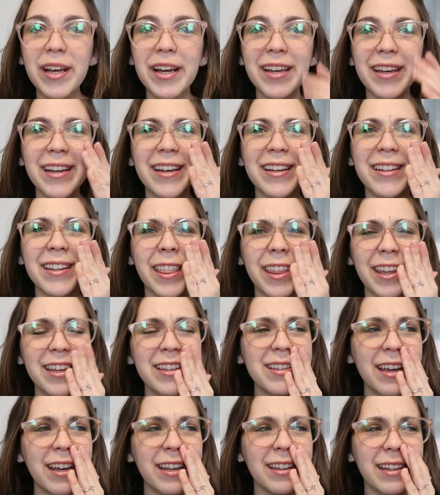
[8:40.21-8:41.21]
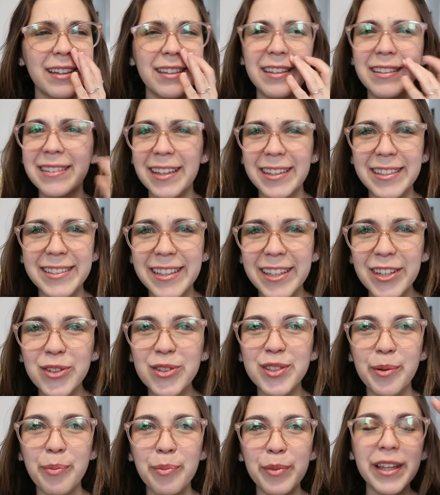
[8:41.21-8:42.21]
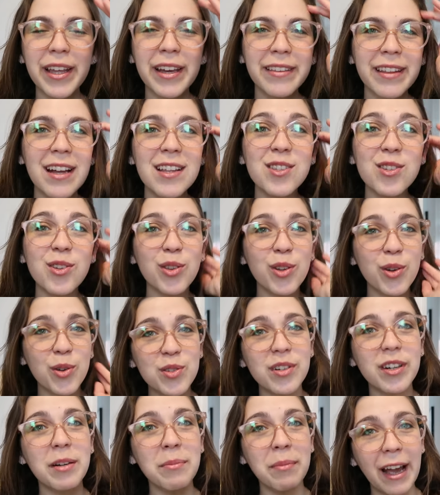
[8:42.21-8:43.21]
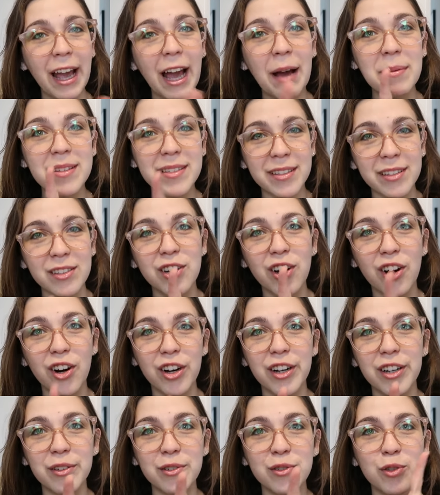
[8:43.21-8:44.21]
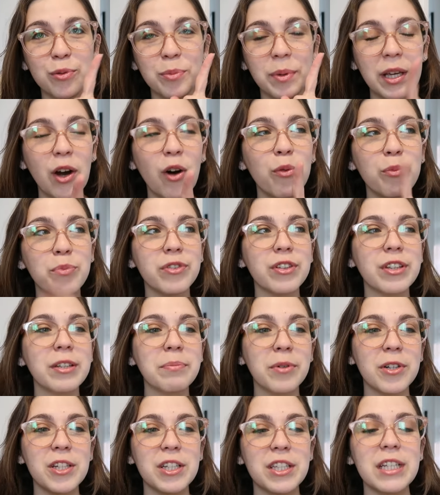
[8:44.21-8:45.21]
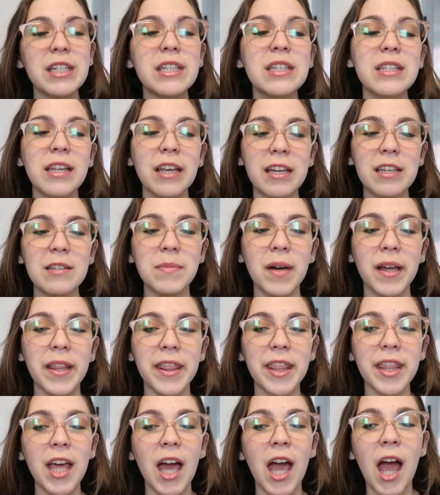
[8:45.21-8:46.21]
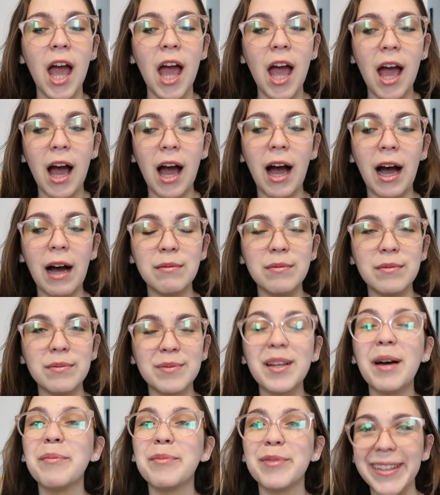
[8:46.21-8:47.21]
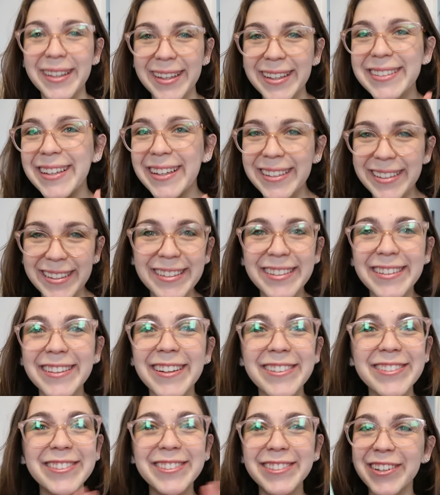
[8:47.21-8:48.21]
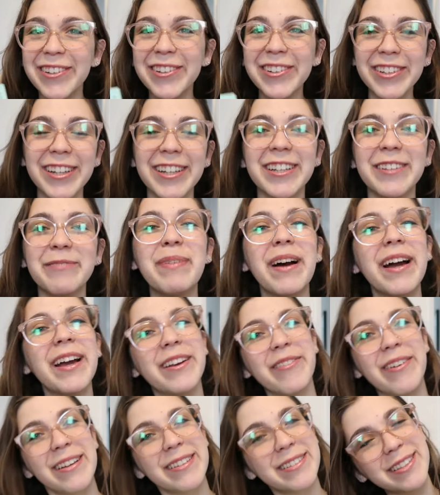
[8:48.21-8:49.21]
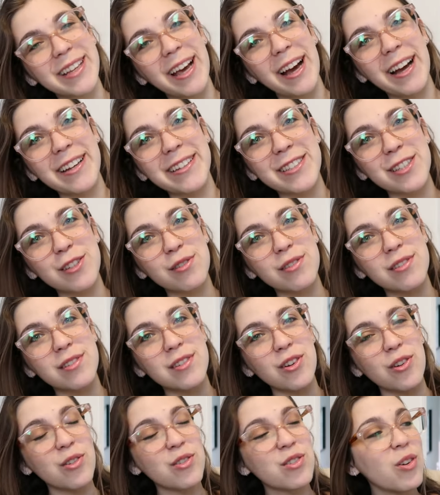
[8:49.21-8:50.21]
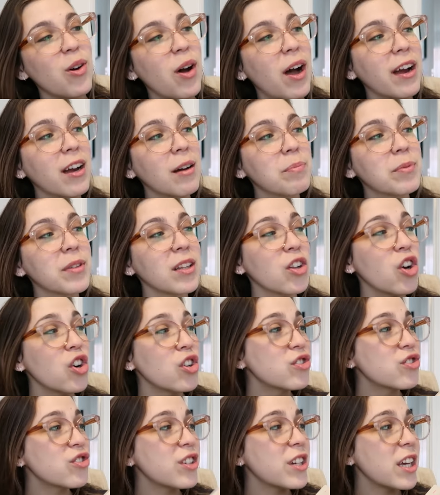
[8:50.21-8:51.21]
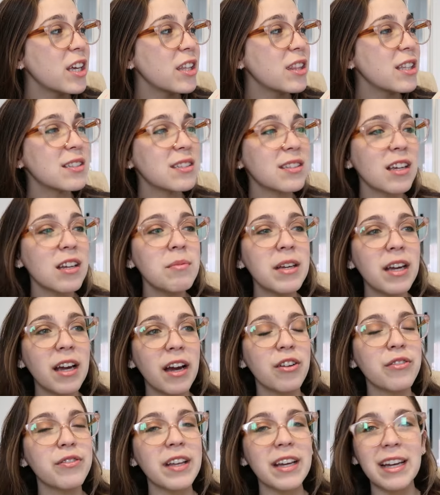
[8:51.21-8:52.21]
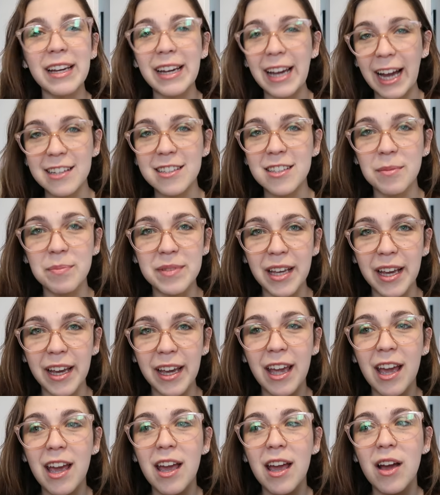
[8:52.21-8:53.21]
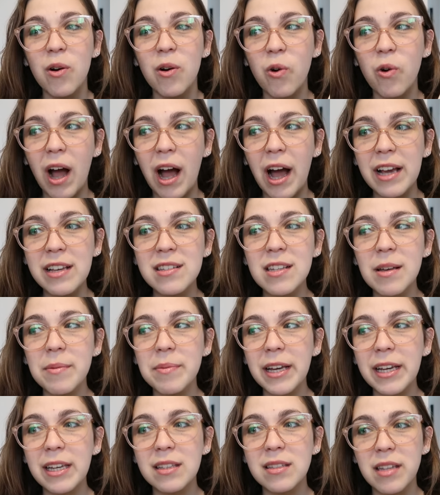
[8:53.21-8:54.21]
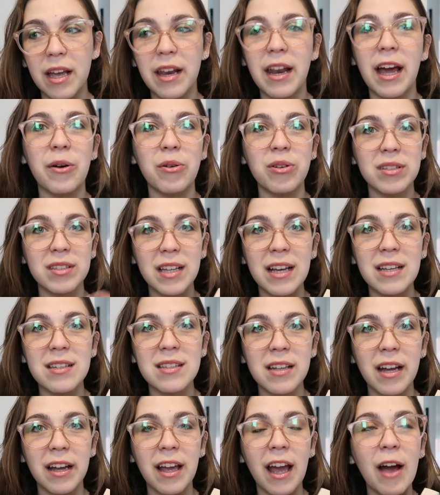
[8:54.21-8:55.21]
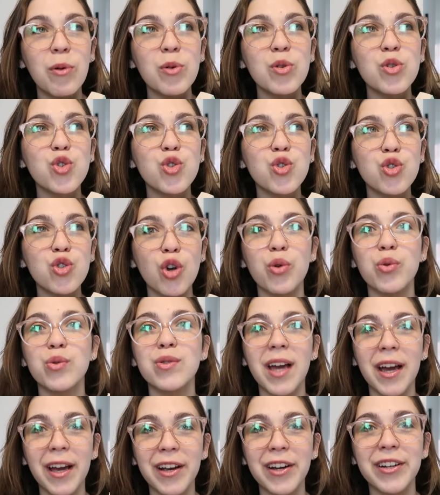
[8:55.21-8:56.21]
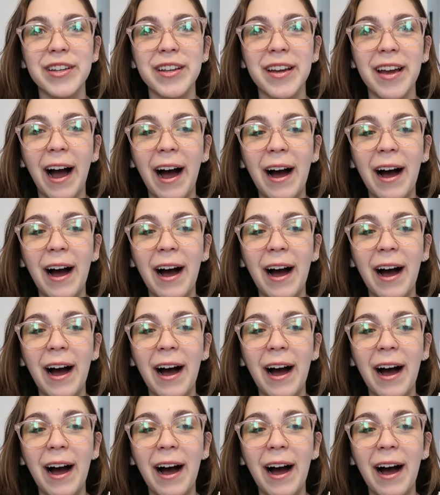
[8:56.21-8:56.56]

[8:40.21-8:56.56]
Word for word: Like I think it's like Done and Dusted or something like that. So those are in my Amazon cart to be hopefully purchased next month. I'm really excited. They're so good. But anyways, I just also hung up the laundry. This is gonna be kind of like a catch-up day. I slept like 10 hours last night. I was so tired.